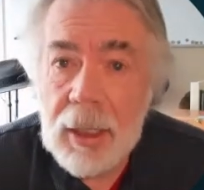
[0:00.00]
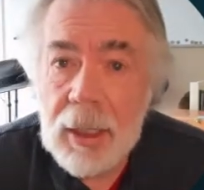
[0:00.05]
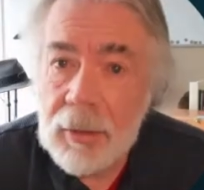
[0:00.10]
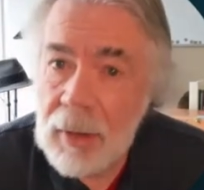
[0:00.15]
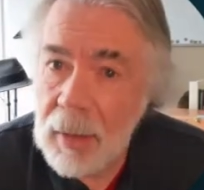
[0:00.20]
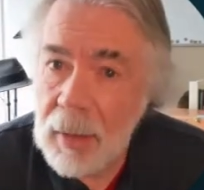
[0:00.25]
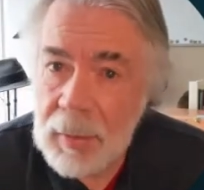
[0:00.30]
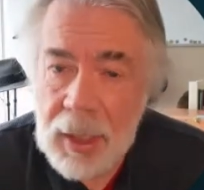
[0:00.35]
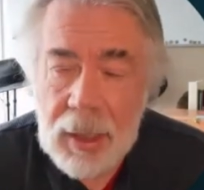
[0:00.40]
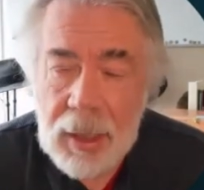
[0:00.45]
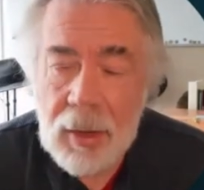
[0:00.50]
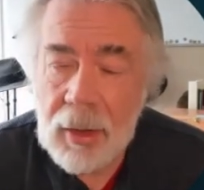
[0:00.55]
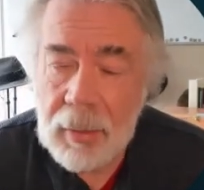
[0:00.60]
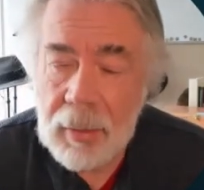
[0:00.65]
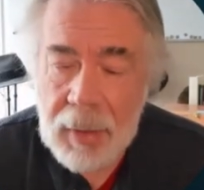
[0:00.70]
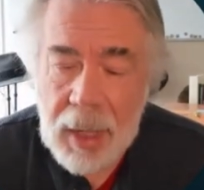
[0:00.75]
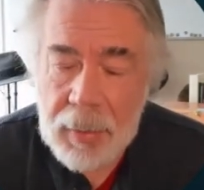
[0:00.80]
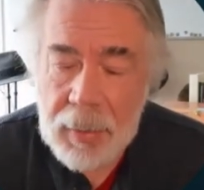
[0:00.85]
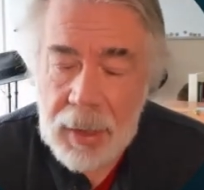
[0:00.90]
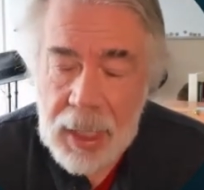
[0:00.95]
drop me a note.
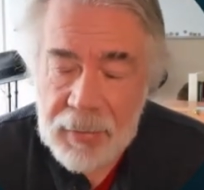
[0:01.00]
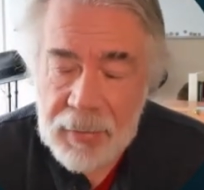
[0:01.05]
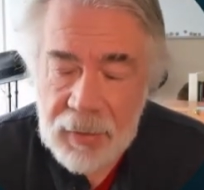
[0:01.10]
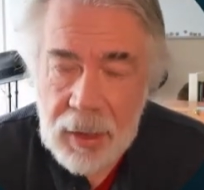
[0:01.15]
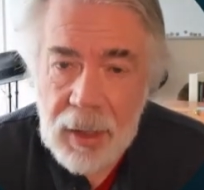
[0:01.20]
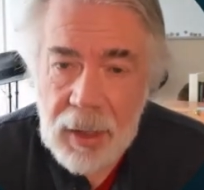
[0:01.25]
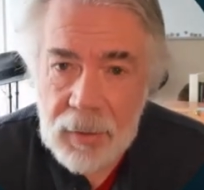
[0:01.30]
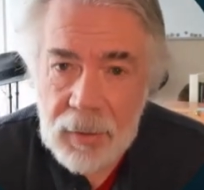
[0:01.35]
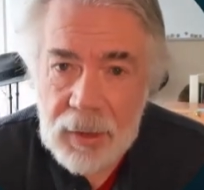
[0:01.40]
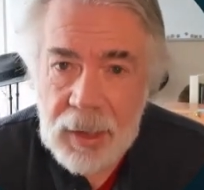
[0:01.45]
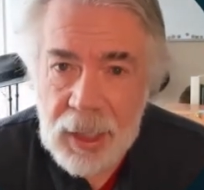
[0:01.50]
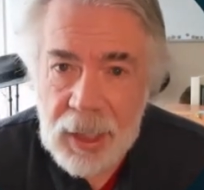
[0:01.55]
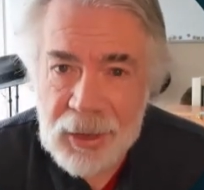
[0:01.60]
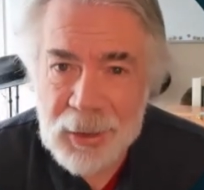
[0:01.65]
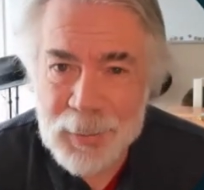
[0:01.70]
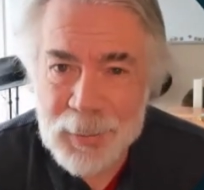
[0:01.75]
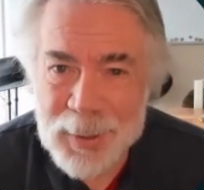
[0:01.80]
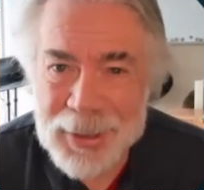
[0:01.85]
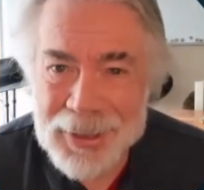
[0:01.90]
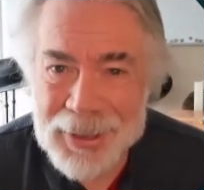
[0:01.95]
I'm happy to have a
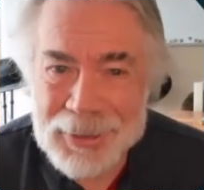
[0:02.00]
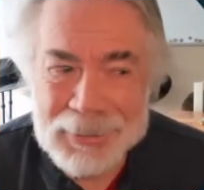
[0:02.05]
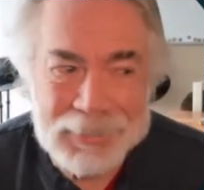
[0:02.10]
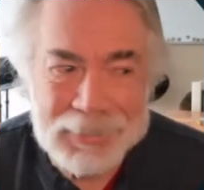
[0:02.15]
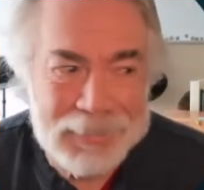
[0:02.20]
conversation with you.